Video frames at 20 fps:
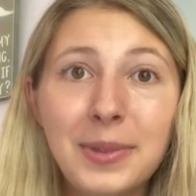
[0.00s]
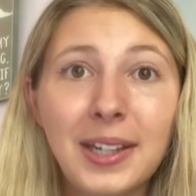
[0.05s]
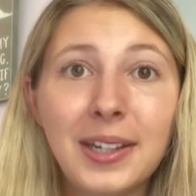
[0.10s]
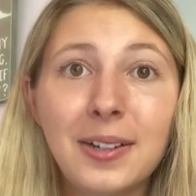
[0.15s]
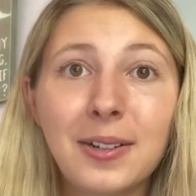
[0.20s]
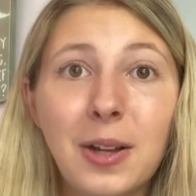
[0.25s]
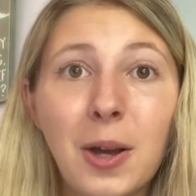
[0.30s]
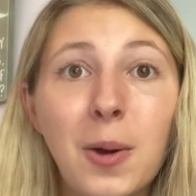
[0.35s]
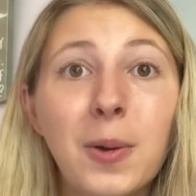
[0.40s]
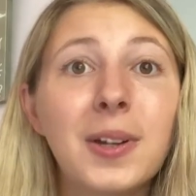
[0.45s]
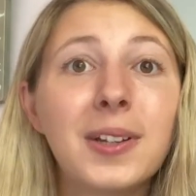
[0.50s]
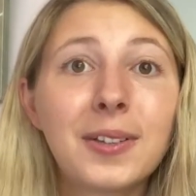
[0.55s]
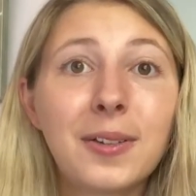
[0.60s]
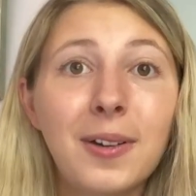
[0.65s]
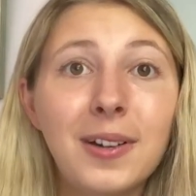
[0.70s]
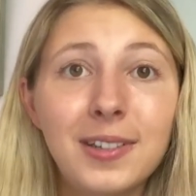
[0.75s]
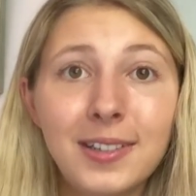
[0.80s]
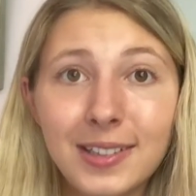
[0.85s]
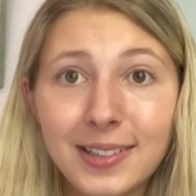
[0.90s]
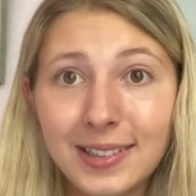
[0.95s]
that your code is
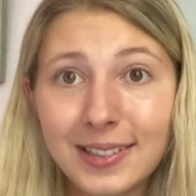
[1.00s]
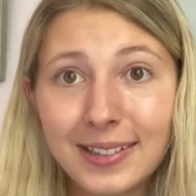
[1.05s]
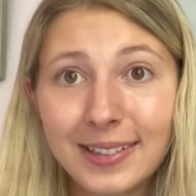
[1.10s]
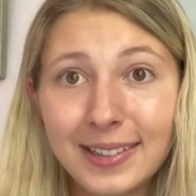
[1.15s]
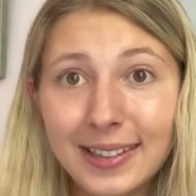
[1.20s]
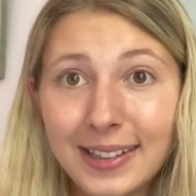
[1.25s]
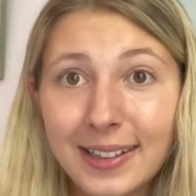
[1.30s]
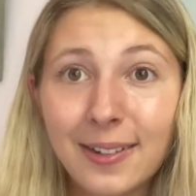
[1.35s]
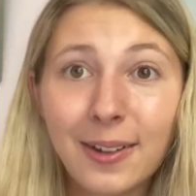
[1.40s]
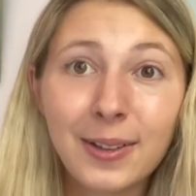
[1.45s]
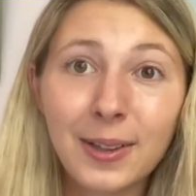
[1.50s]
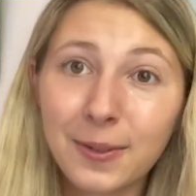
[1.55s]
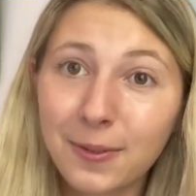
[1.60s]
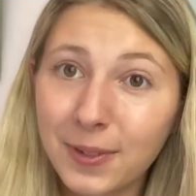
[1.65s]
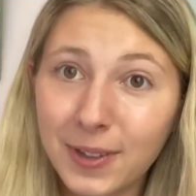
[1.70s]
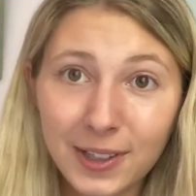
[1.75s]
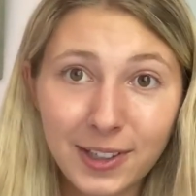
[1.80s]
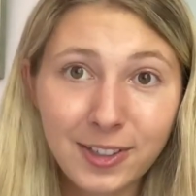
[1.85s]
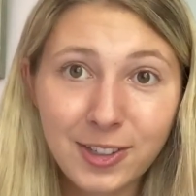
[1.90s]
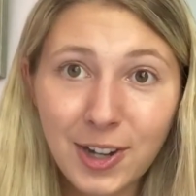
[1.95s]
going to succeed on the
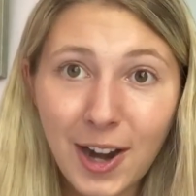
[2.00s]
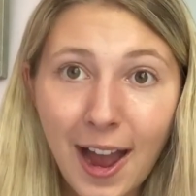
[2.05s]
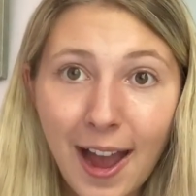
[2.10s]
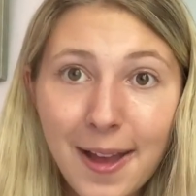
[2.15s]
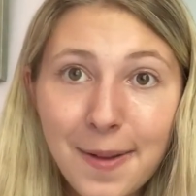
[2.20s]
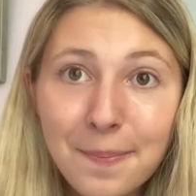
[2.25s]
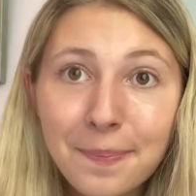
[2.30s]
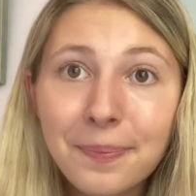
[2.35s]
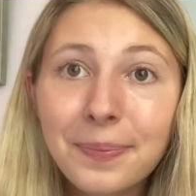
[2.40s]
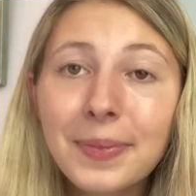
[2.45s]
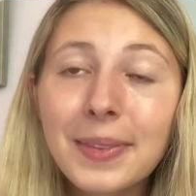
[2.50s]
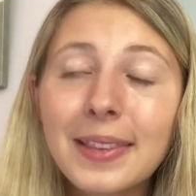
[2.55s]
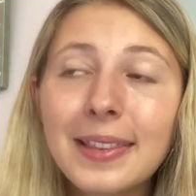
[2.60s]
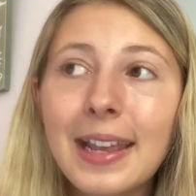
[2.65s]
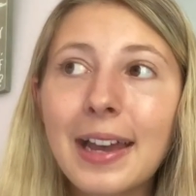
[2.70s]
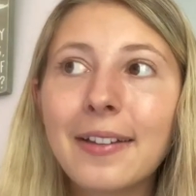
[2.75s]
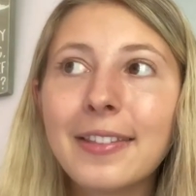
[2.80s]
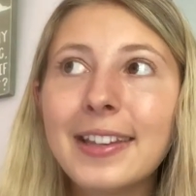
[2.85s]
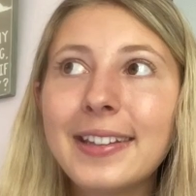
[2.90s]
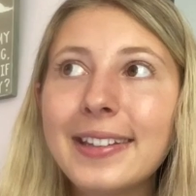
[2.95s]
first try.
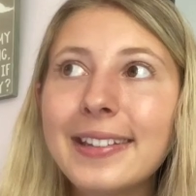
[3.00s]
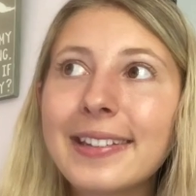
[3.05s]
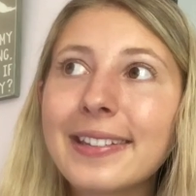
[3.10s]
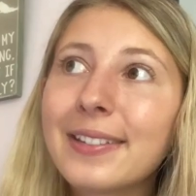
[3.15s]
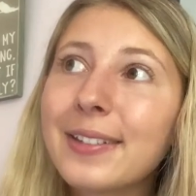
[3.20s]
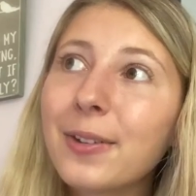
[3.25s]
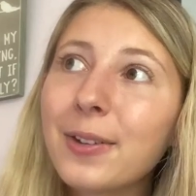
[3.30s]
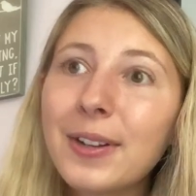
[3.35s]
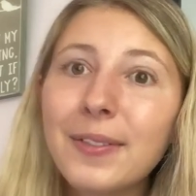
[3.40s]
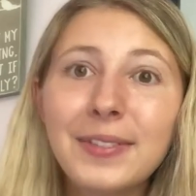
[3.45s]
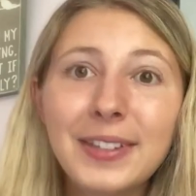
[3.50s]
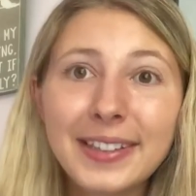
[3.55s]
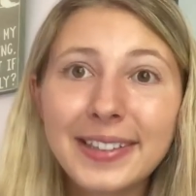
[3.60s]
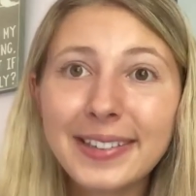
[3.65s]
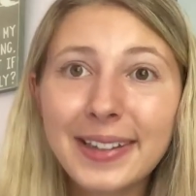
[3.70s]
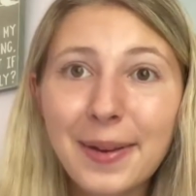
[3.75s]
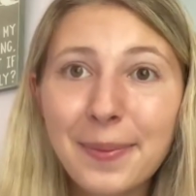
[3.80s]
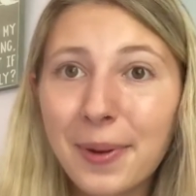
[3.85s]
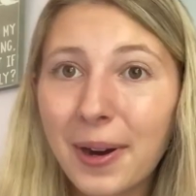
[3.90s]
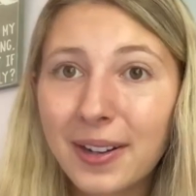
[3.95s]
Now, this is sort of just
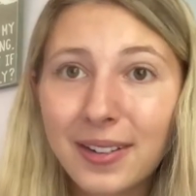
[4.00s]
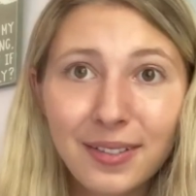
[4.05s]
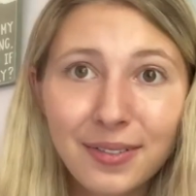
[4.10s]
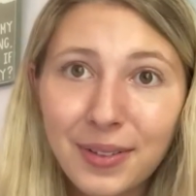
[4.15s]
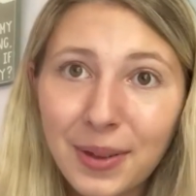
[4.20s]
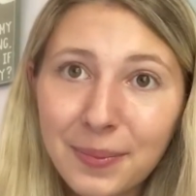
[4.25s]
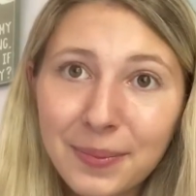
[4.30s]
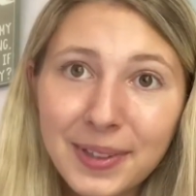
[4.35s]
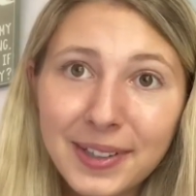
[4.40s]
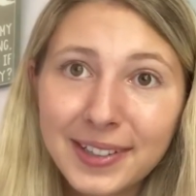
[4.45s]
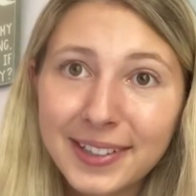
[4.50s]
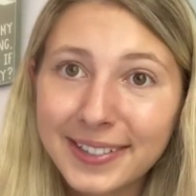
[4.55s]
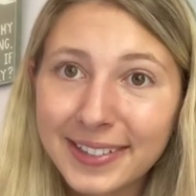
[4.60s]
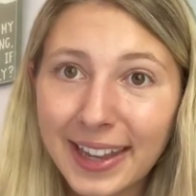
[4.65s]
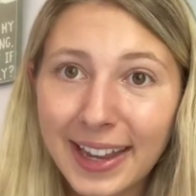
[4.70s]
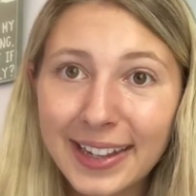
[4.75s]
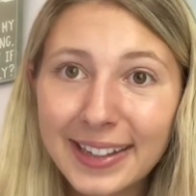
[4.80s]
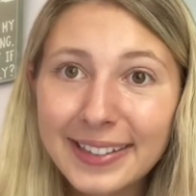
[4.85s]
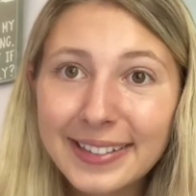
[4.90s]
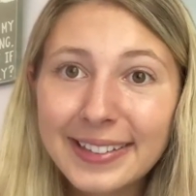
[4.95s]
a part of computer
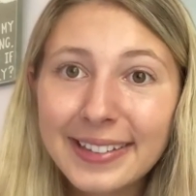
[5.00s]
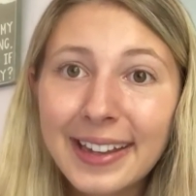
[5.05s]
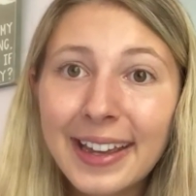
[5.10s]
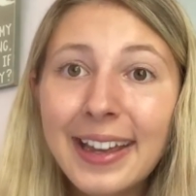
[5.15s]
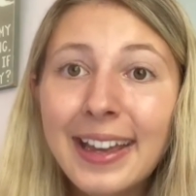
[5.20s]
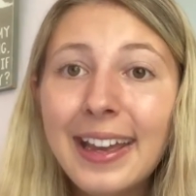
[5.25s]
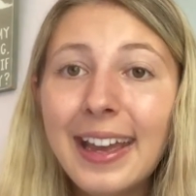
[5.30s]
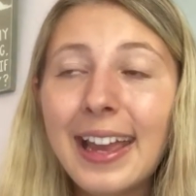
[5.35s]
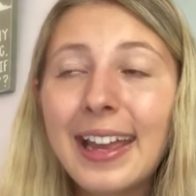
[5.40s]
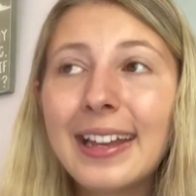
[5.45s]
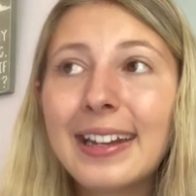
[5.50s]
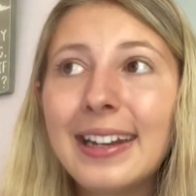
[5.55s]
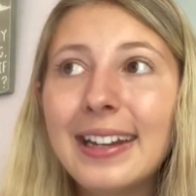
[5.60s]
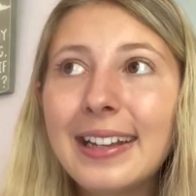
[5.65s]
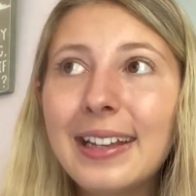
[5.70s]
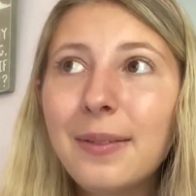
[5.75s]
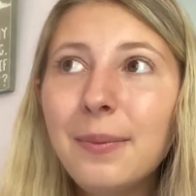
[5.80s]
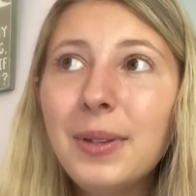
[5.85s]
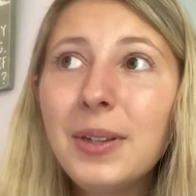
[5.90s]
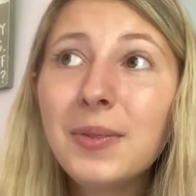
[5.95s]
science, and it
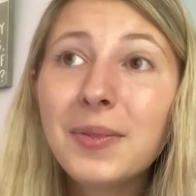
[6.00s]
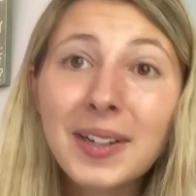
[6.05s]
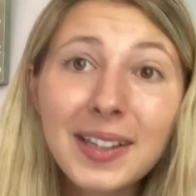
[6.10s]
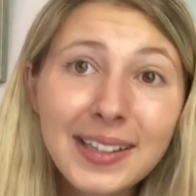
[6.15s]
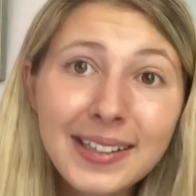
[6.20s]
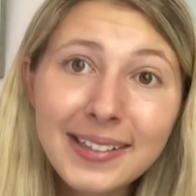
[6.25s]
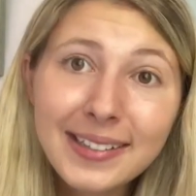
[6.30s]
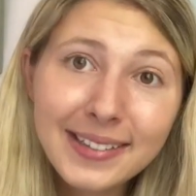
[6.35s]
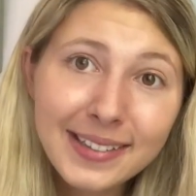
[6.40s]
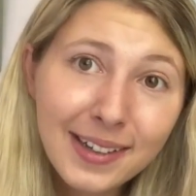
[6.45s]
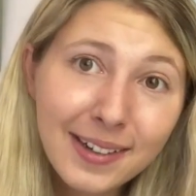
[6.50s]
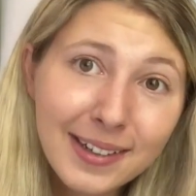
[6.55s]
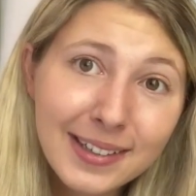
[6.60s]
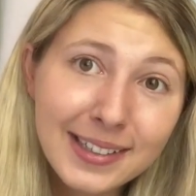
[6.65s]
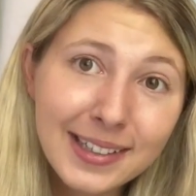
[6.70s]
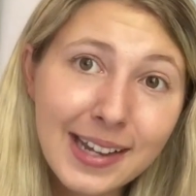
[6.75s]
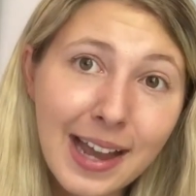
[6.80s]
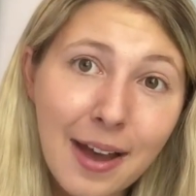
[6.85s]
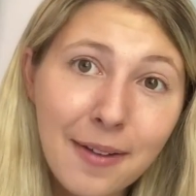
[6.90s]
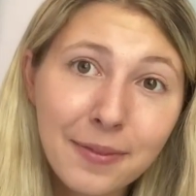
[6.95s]
can be really
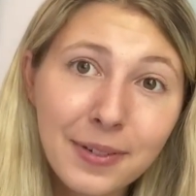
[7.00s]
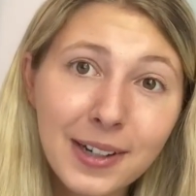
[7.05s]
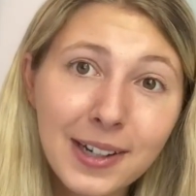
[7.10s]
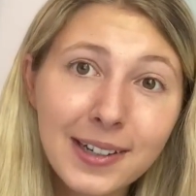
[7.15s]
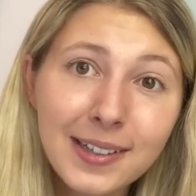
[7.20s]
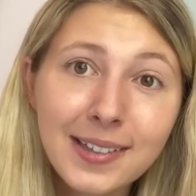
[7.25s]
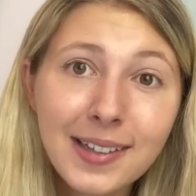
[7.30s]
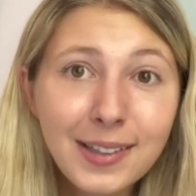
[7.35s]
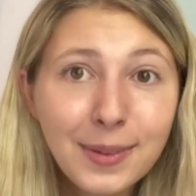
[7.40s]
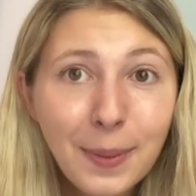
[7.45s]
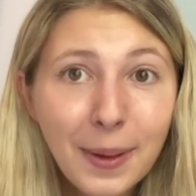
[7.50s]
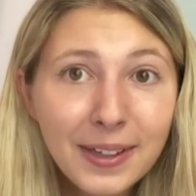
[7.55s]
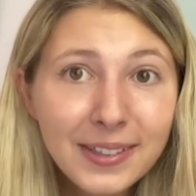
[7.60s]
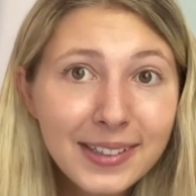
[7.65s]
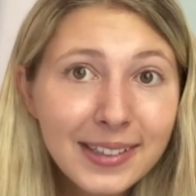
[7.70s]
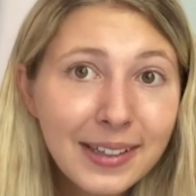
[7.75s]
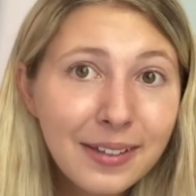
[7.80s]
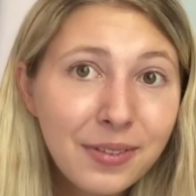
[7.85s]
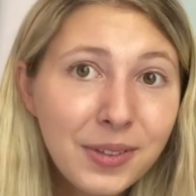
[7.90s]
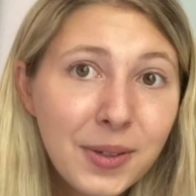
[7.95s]
discouraging at first,
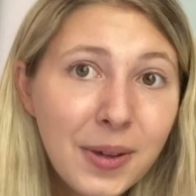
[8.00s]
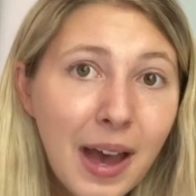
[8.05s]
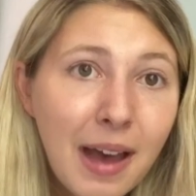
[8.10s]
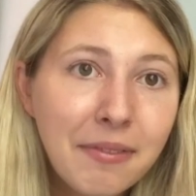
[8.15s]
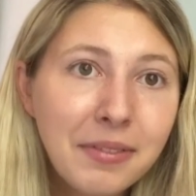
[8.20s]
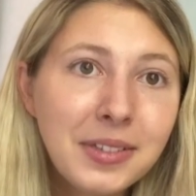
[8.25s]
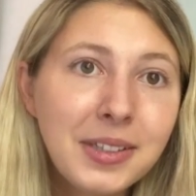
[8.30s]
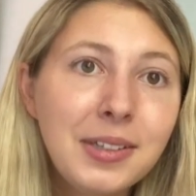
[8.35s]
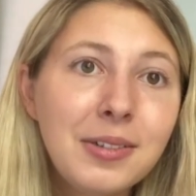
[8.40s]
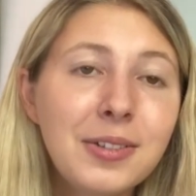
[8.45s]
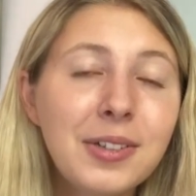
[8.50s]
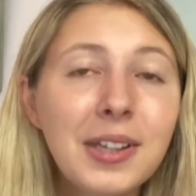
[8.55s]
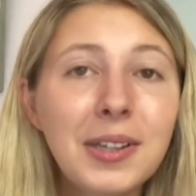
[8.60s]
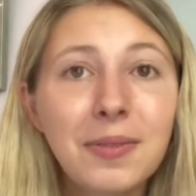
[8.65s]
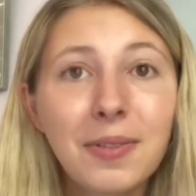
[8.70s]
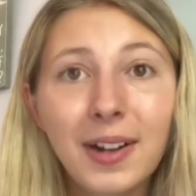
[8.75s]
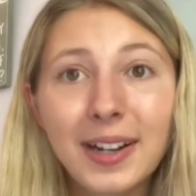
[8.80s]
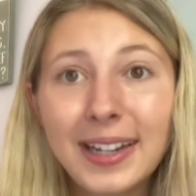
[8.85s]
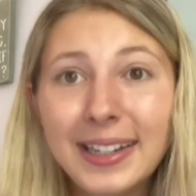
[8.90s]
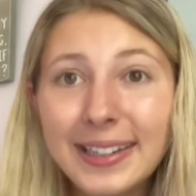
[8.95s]
especially if you haven't usually
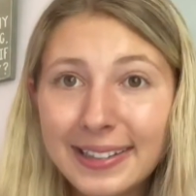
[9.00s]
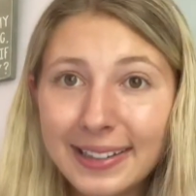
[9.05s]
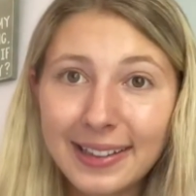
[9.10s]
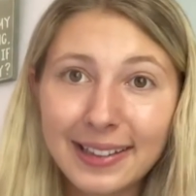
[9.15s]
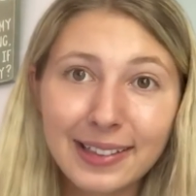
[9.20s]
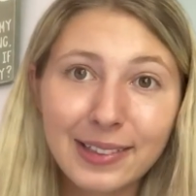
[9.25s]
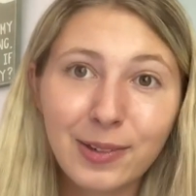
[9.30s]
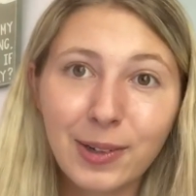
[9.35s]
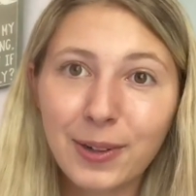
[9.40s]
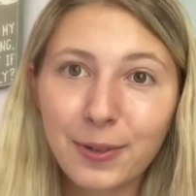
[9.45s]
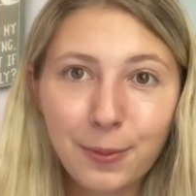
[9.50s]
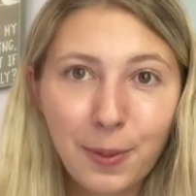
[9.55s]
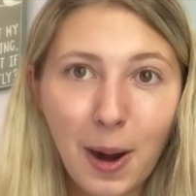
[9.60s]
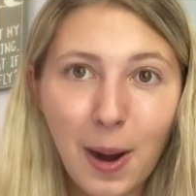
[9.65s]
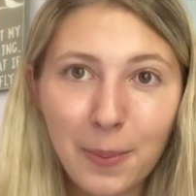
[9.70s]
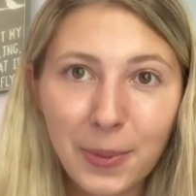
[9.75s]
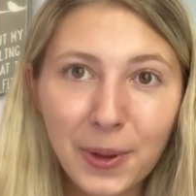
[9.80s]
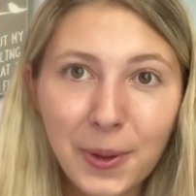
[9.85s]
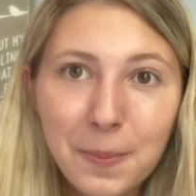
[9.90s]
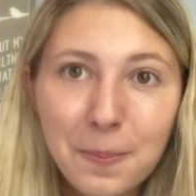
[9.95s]
run into this sort of
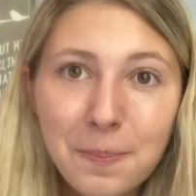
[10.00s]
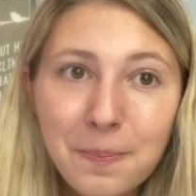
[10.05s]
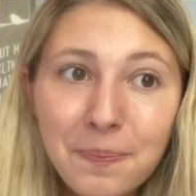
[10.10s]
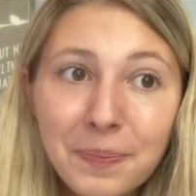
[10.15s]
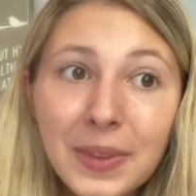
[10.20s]
problem.